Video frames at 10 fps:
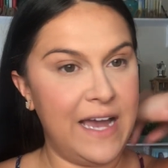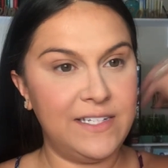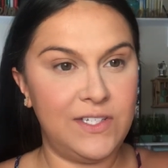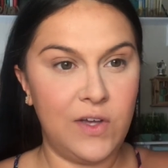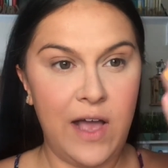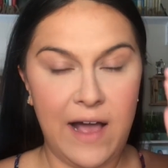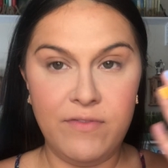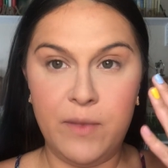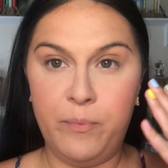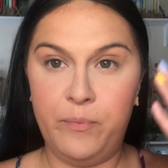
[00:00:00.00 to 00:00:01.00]
still
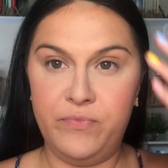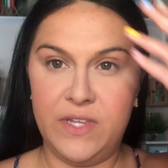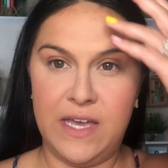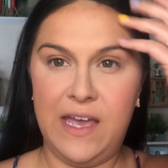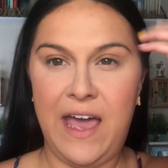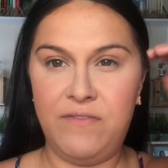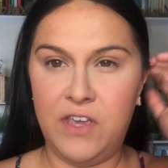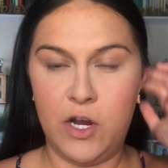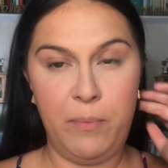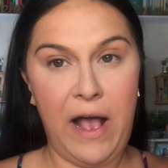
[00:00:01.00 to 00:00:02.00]
have the
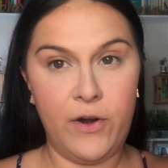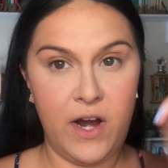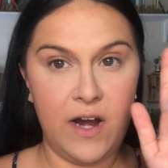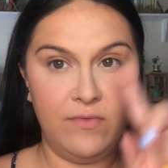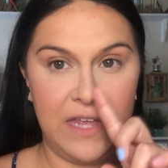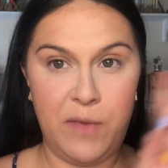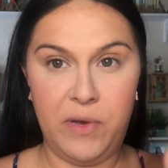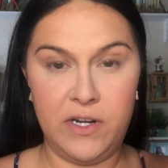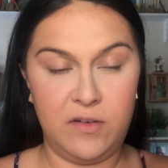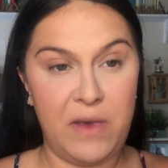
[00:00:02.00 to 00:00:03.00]
heavier powder that I put
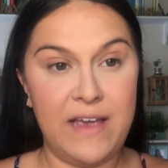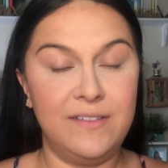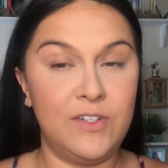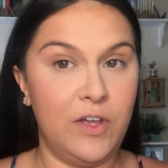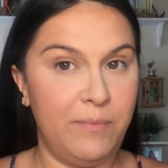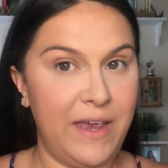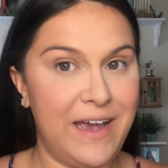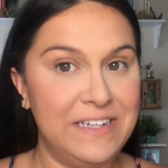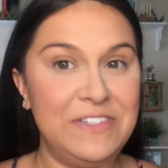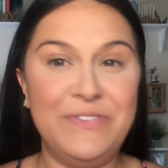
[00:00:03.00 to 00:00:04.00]
under my eyes still on my
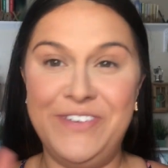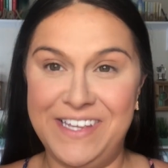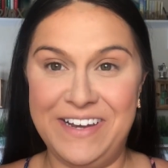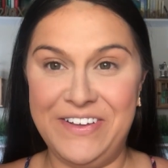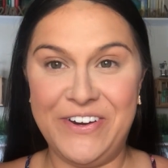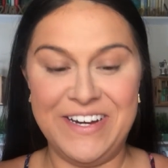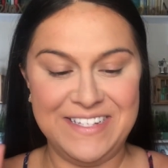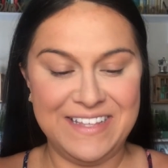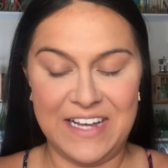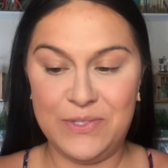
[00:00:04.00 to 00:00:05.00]
eyes, so if you think I look crazy,
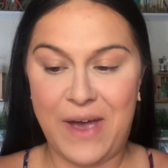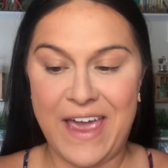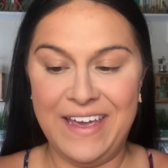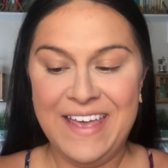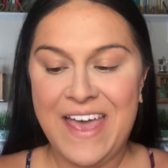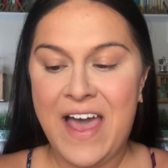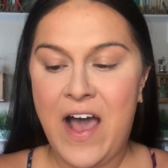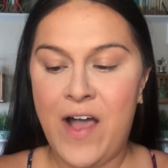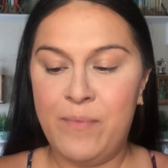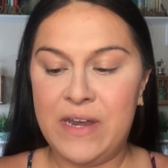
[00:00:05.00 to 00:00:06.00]
that's why.
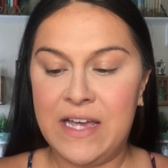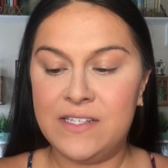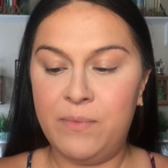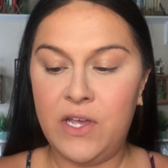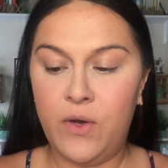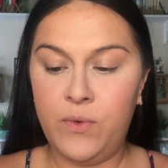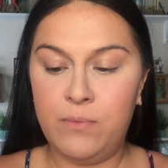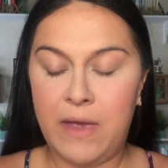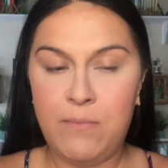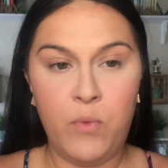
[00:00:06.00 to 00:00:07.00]
But next I'm gonna go with
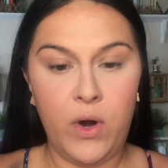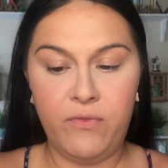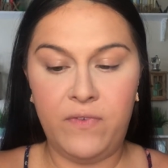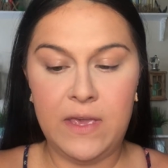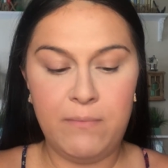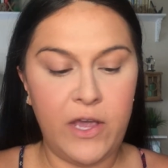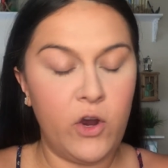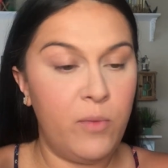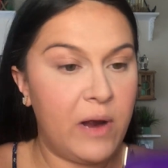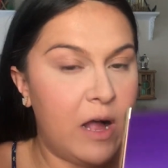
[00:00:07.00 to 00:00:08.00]
my Morphe
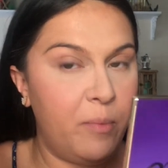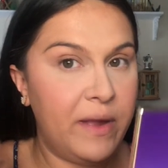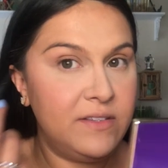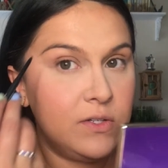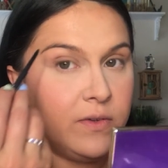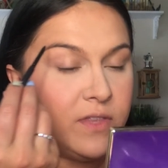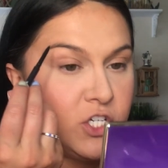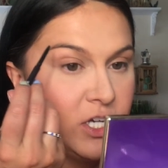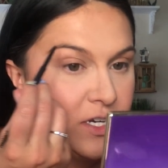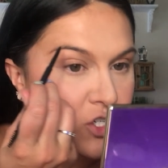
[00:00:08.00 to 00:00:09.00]
Micro Brow Pencil in the
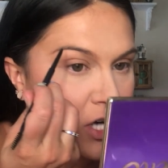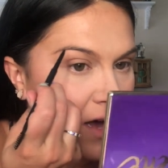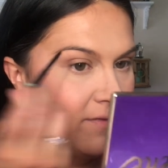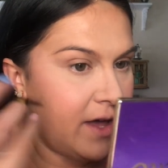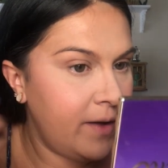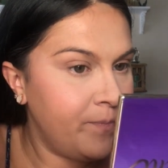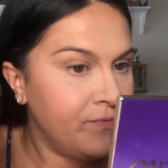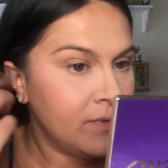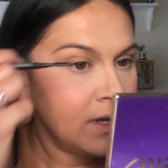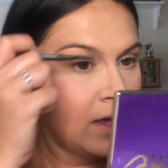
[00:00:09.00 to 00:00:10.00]
shade Java,
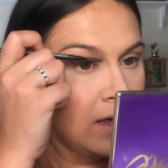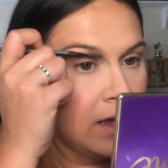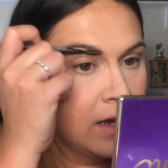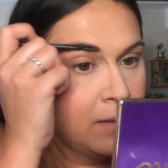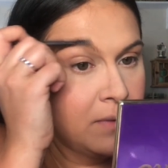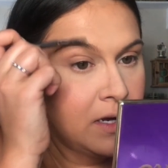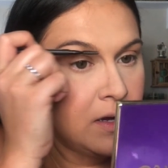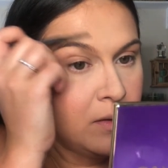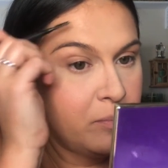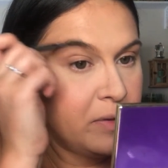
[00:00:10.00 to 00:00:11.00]
and I'm
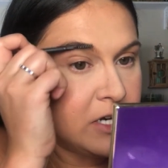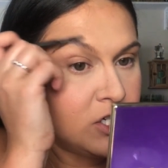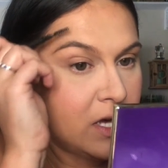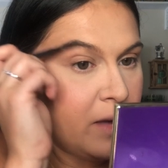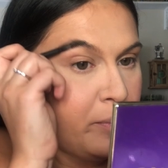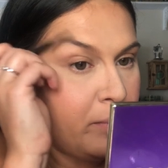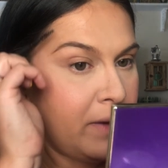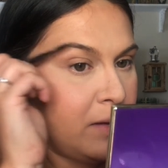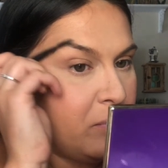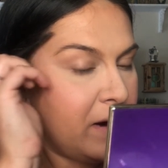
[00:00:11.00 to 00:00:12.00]
gonna brush up
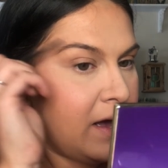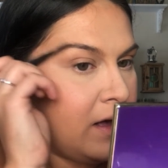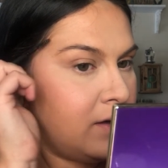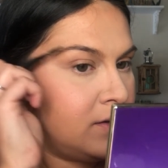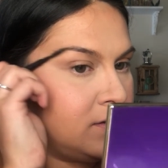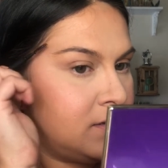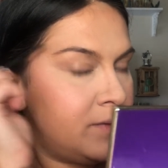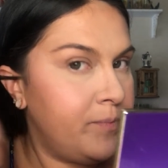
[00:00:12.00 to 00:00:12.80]
my brows.